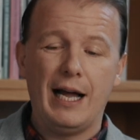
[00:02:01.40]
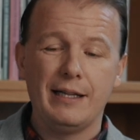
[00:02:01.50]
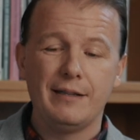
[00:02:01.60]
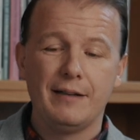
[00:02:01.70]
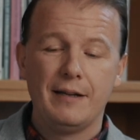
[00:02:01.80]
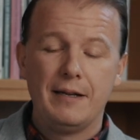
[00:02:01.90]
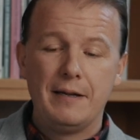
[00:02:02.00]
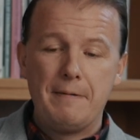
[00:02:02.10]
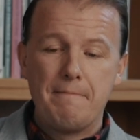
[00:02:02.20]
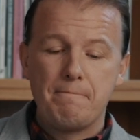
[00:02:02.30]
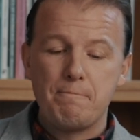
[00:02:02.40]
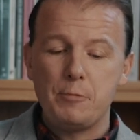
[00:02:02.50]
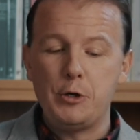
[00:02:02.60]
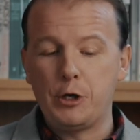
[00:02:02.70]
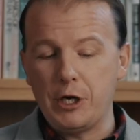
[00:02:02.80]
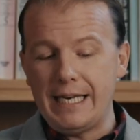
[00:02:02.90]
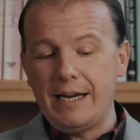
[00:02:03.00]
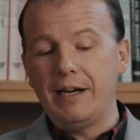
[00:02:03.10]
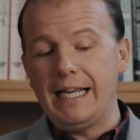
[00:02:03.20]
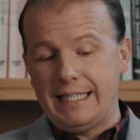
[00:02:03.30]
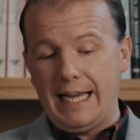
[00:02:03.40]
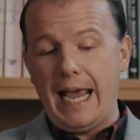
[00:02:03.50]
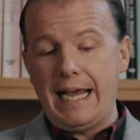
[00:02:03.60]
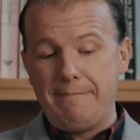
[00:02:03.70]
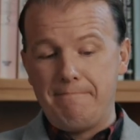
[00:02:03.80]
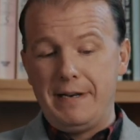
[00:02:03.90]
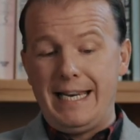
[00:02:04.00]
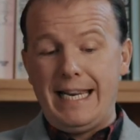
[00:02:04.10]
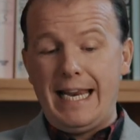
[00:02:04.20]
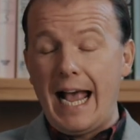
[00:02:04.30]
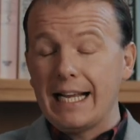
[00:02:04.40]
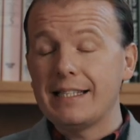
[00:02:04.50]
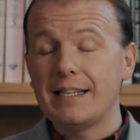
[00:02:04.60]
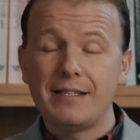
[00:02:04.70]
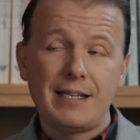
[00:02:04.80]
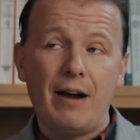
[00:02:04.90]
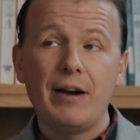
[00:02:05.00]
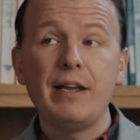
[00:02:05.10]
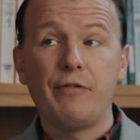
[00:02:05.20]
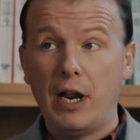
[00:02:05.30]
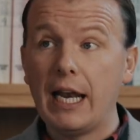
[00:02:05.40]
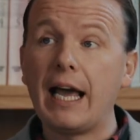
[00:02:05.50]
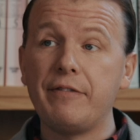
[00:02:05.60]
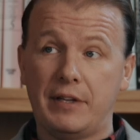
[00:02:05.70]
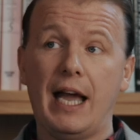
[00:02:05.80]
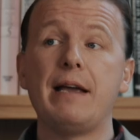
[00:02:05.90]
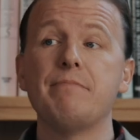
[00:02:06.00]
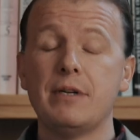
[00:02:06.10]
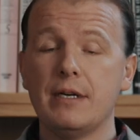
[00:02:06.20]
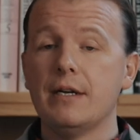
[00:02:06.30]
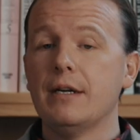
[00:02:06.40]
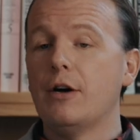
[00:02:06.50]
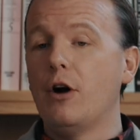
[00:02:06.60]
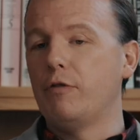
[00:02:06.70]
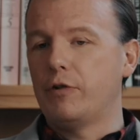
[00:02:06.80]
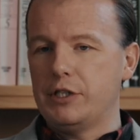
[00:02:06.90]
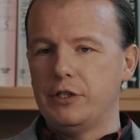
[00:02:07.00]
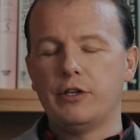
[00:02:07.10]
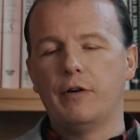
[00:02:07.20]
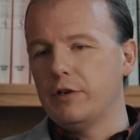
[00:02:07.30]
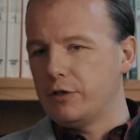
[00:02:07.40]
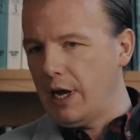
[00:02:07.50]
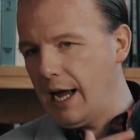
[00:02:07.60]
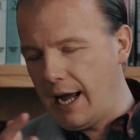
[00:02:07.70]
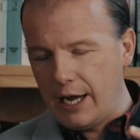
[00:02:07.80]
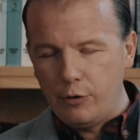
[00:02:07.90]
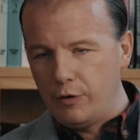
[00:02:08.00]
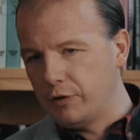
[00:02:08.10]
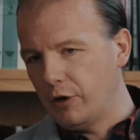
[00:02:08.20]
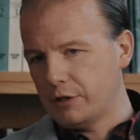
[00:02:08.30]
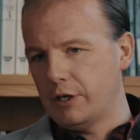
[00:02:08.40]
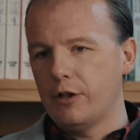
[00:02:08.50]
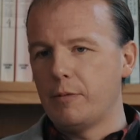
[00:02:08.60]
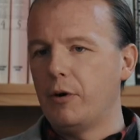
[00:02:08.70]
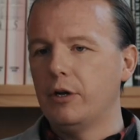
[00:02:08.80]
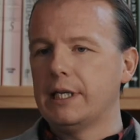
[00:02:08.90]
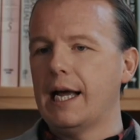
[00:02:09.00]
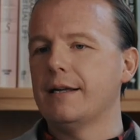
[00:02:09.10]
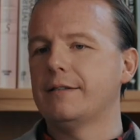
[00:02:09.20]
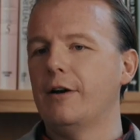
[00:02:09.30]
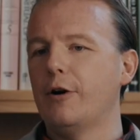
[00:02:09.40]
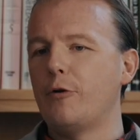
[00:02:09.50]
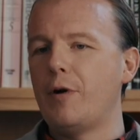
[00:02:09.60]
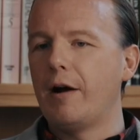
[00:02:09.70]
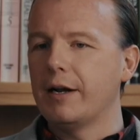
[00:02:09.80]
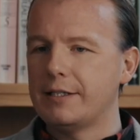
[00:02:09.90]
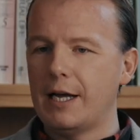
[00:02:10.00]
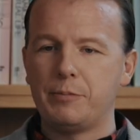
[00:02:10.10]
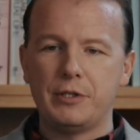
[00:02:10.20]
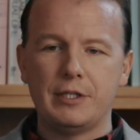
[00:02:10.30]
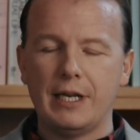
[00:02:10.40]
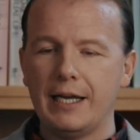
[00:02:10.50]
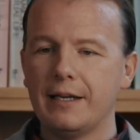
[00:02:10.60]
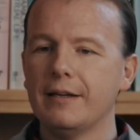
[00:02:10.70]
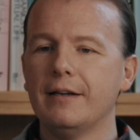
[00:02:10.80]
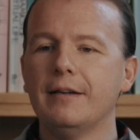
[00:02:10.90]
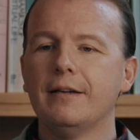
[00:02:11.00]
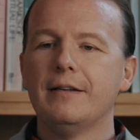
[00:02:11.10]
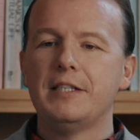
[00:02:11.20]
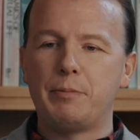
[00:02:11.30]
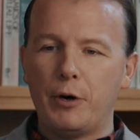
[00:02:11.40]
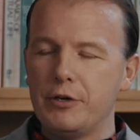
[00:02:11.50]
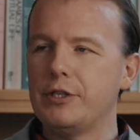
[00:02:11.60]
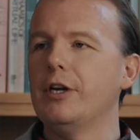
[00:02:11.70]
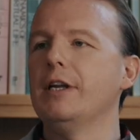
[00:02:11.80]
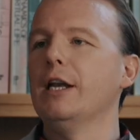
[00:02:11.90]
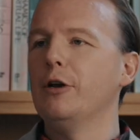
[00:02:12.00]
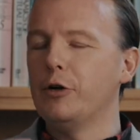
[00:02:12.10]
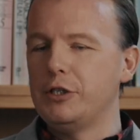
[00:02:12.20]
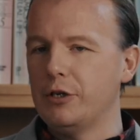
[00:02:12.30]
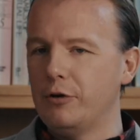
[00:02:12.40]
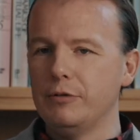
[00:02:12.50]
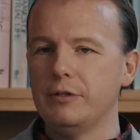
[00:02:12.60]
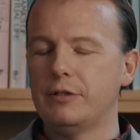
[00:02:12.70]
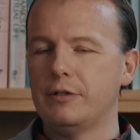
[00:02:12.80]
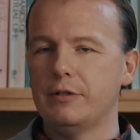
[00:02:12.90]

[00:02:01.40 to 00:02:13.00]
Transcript: and you could nearly say necessary for a lifetime of Christian service. I know we've talked in other podcasts, there are rare exceptions like Spurgeon and Lloyd Jones,